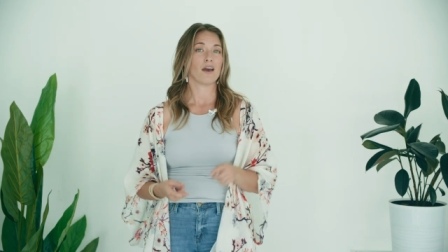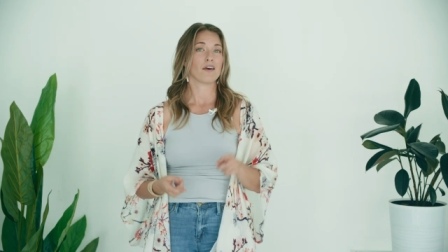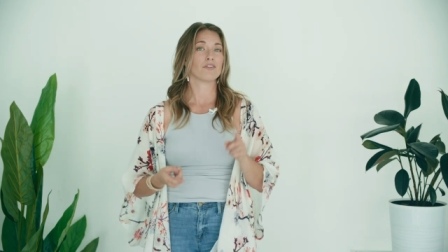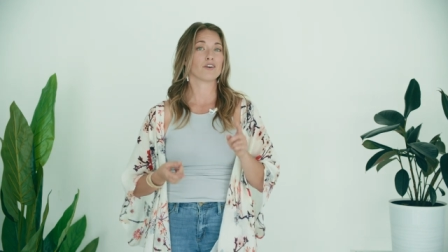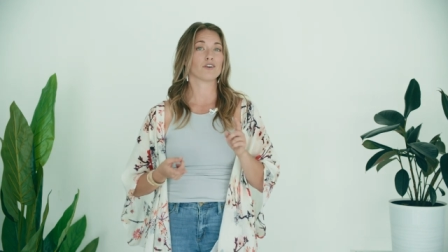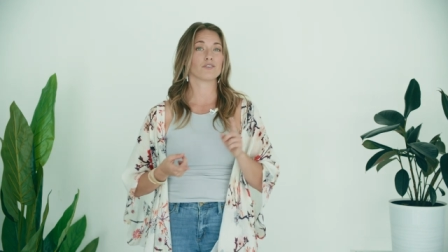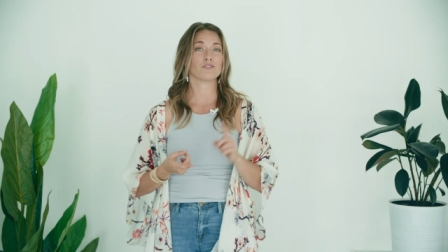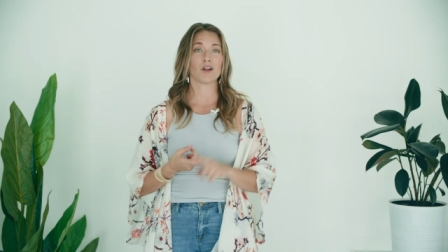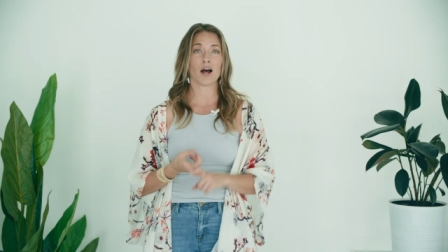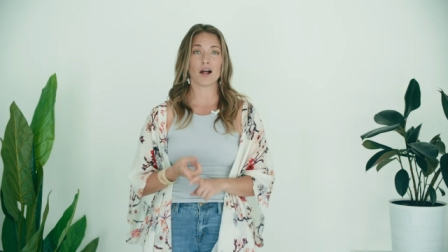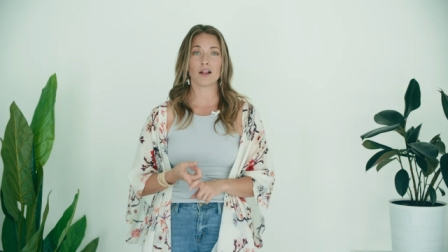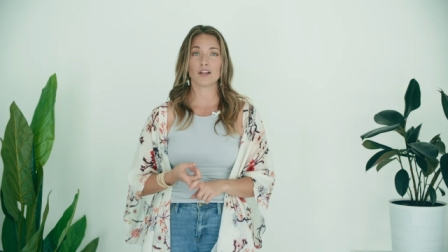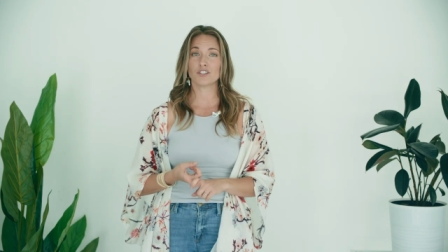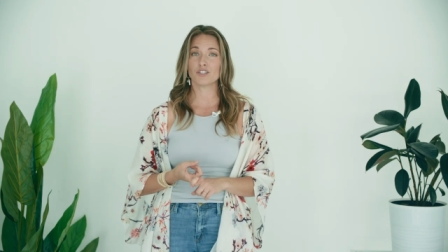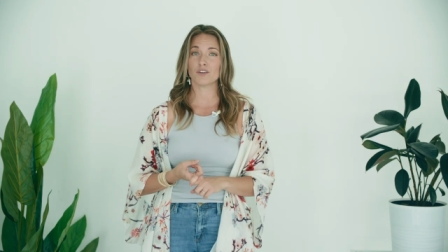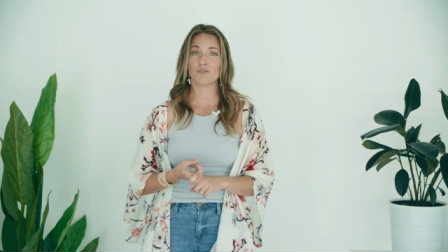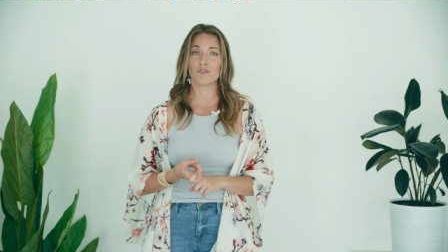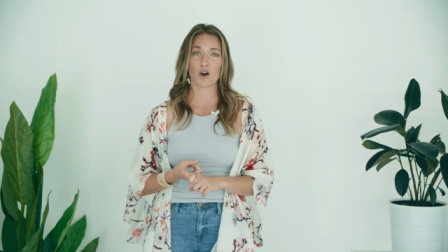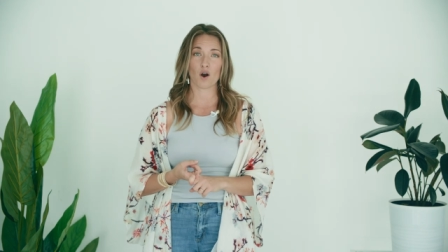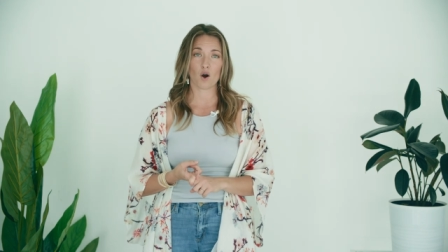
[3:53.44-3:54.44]
their
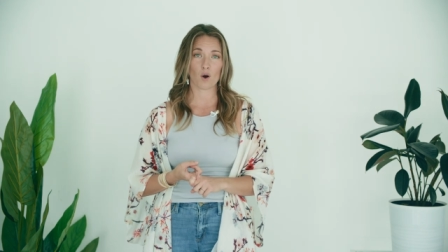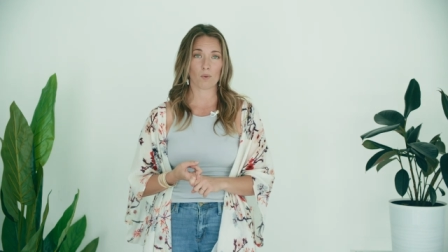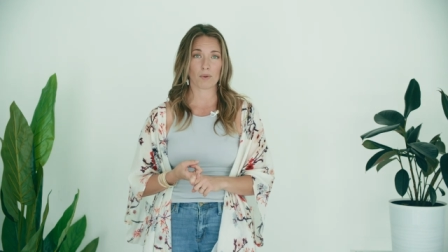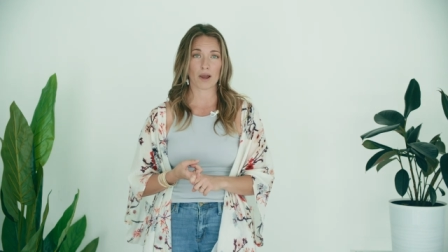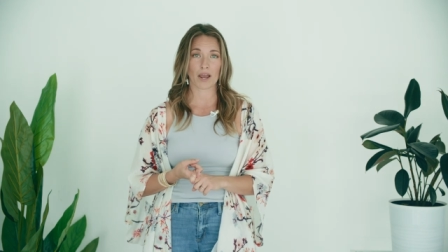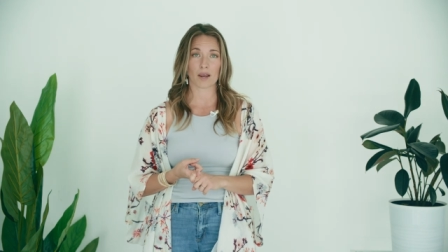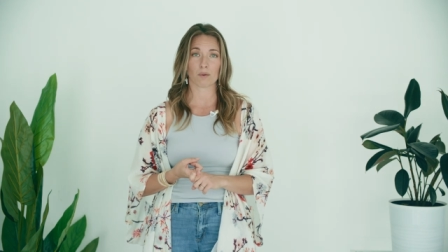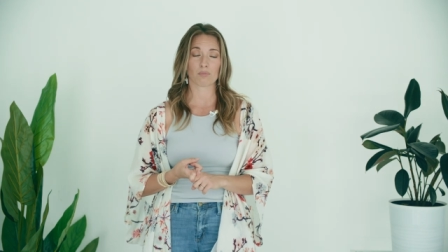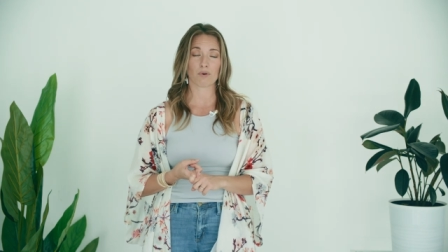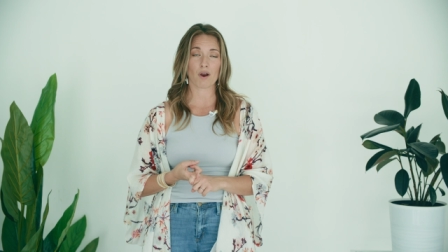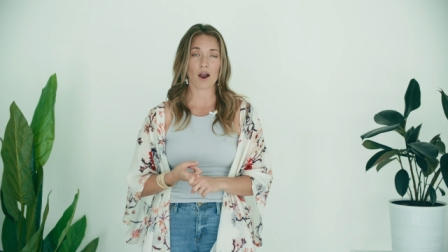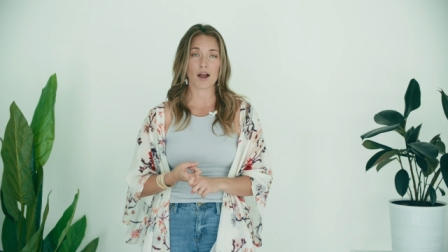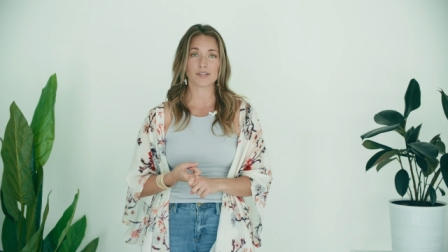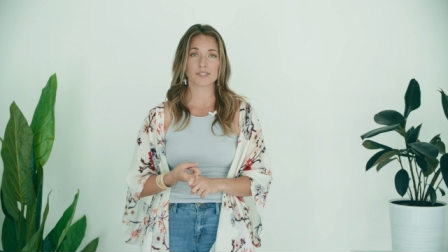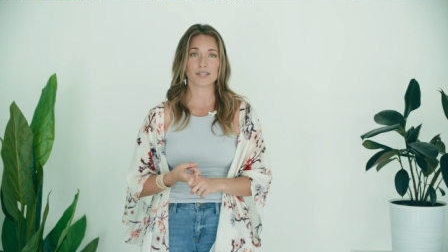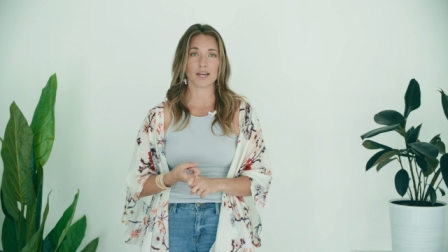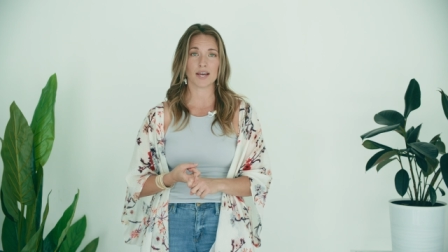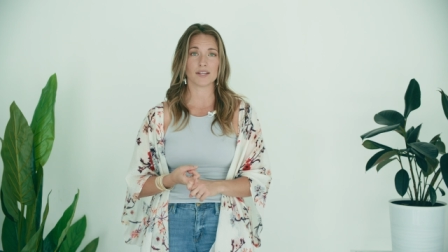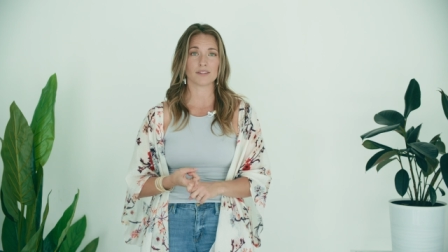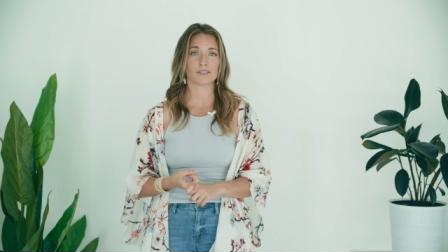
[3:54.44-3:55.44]
knowledge of the home buying
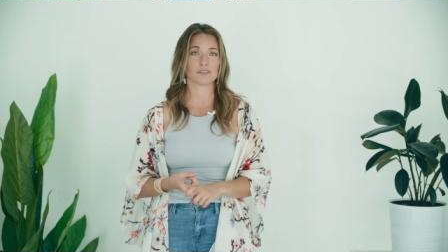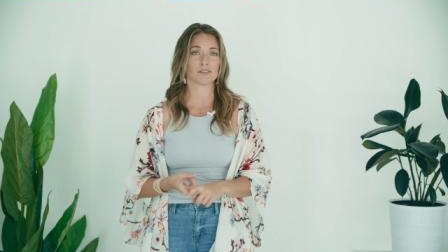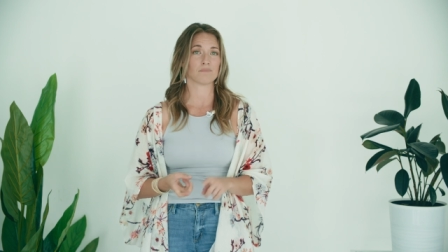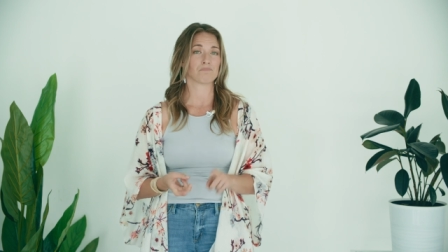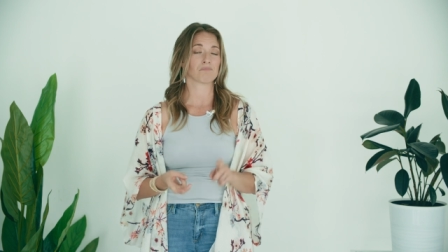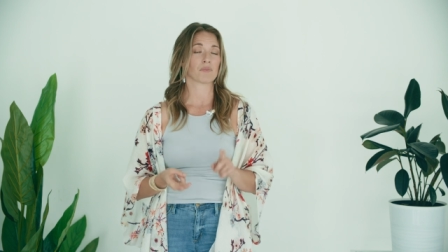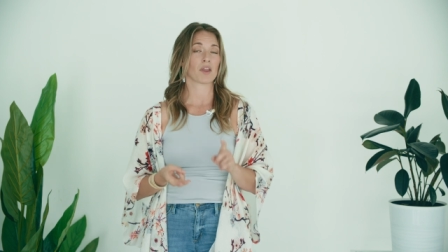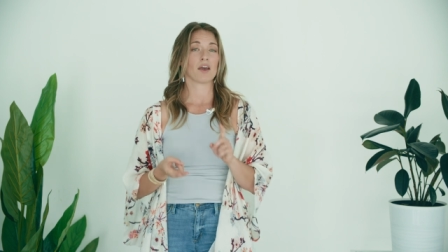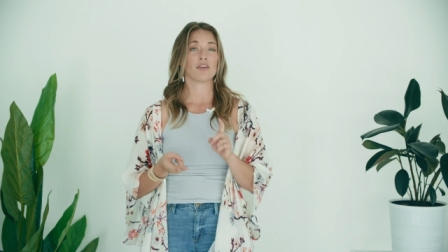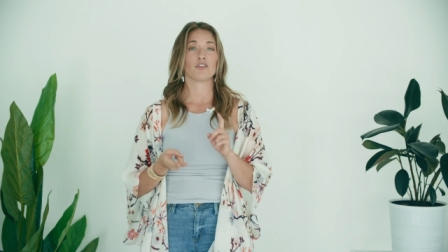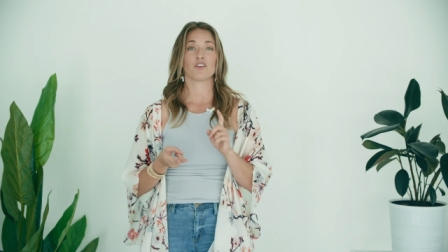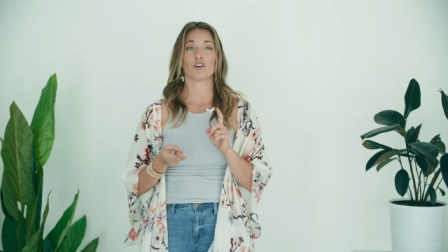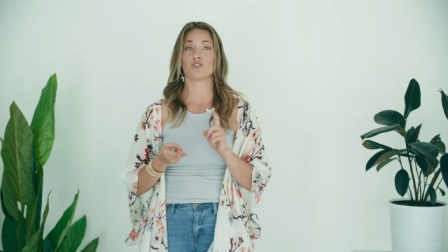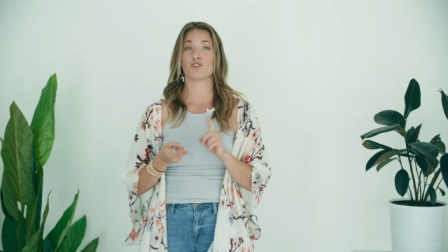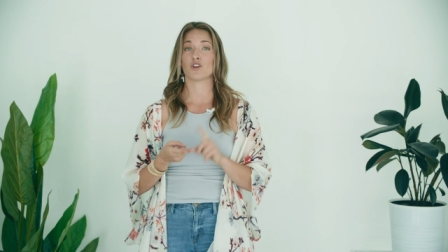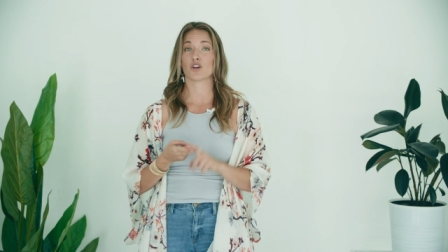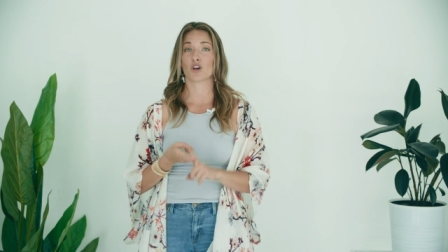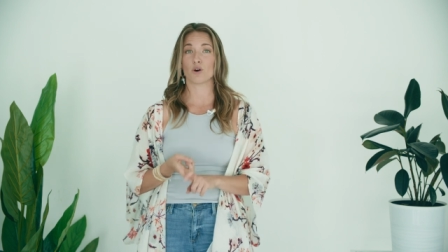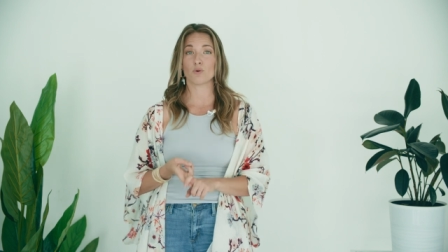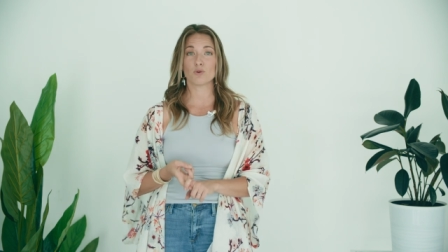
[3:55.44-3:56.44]
process, their
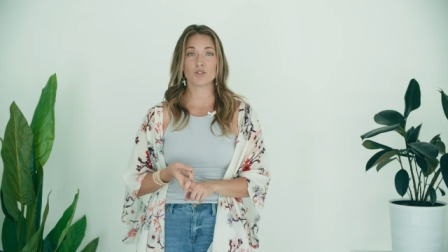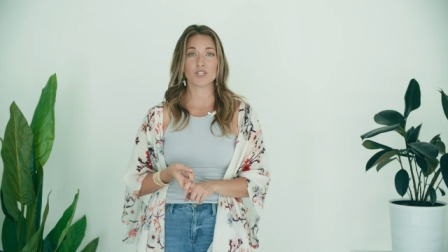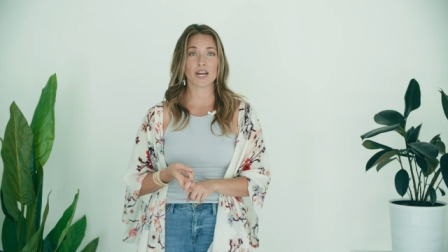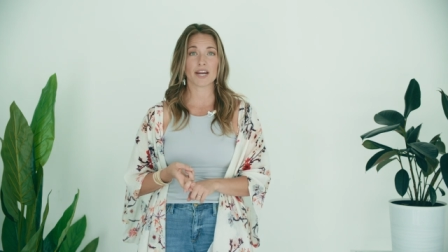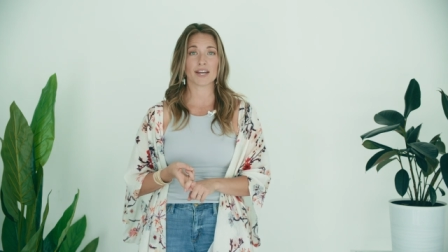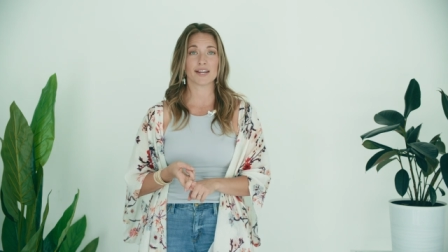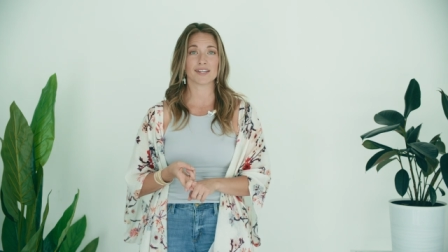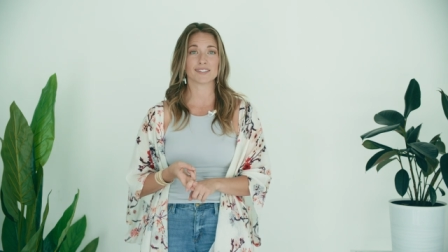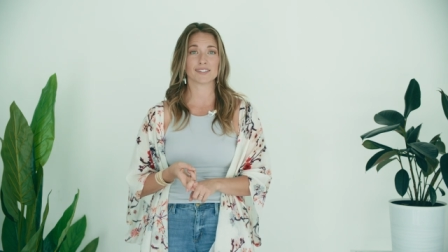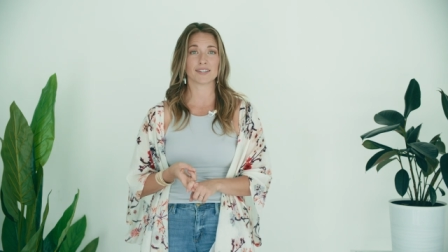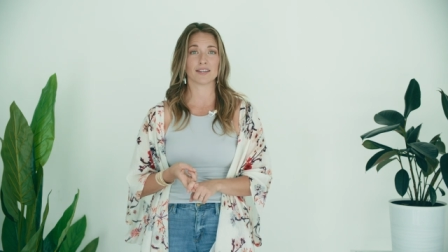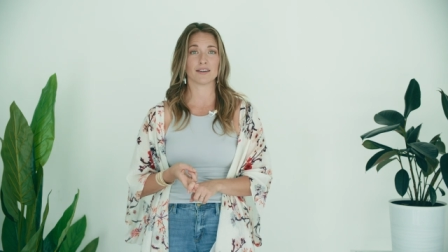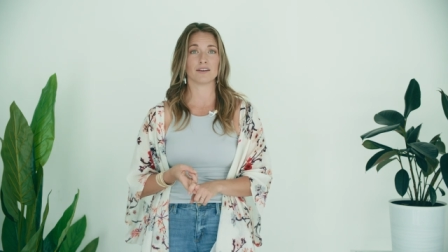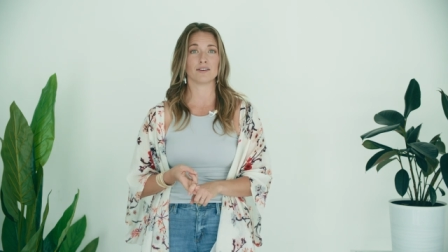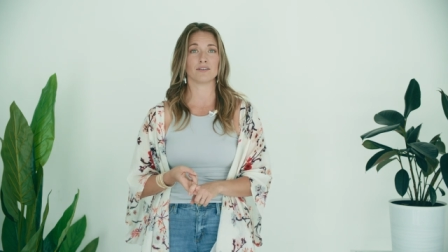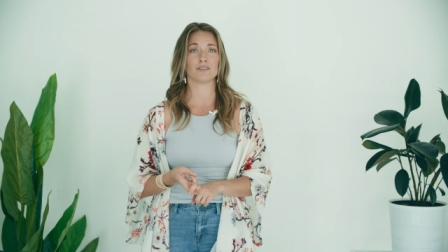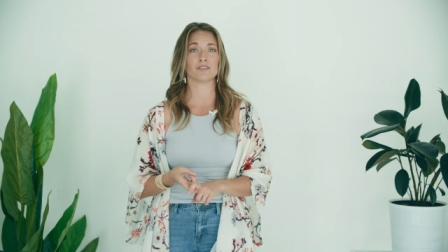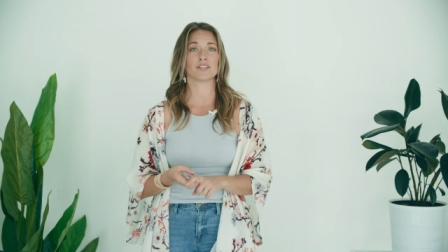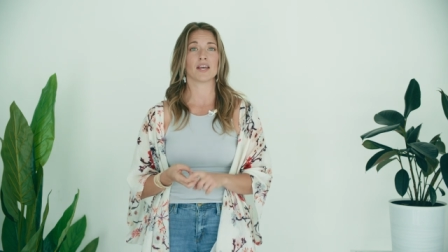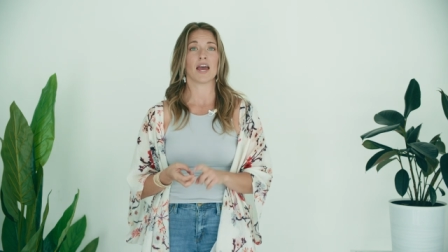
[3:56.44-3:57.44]
negotiating
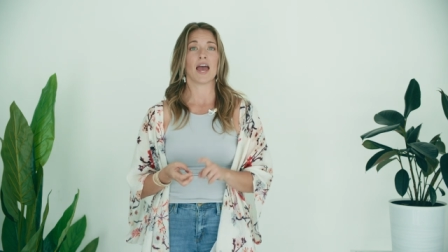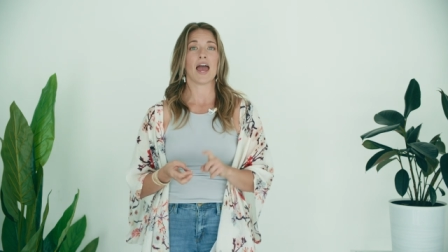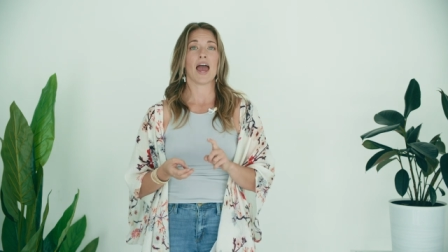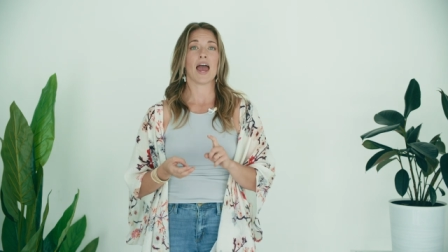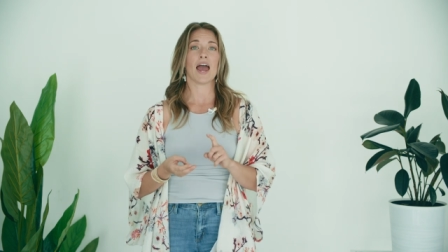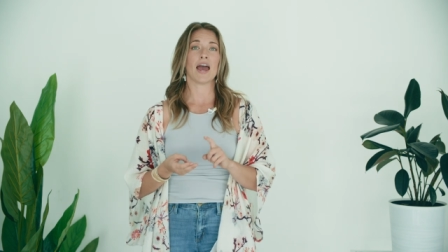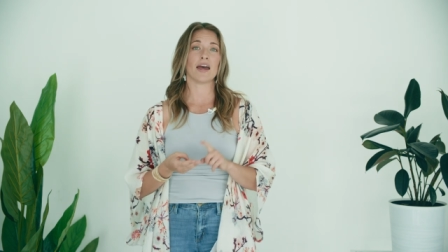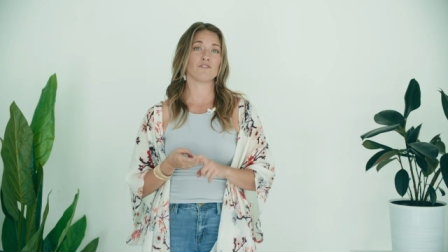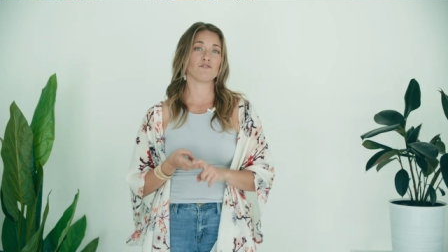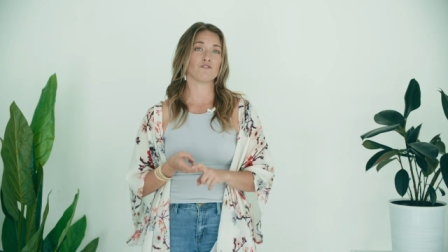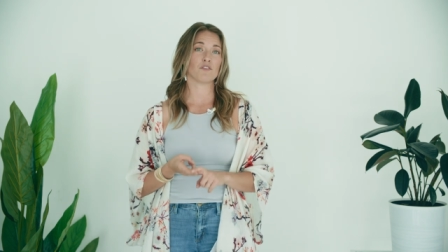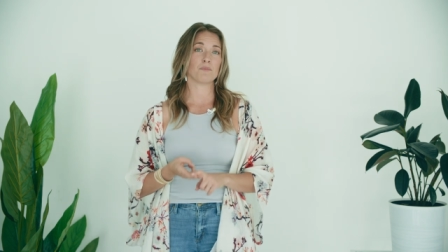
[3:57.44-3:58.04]
skills, and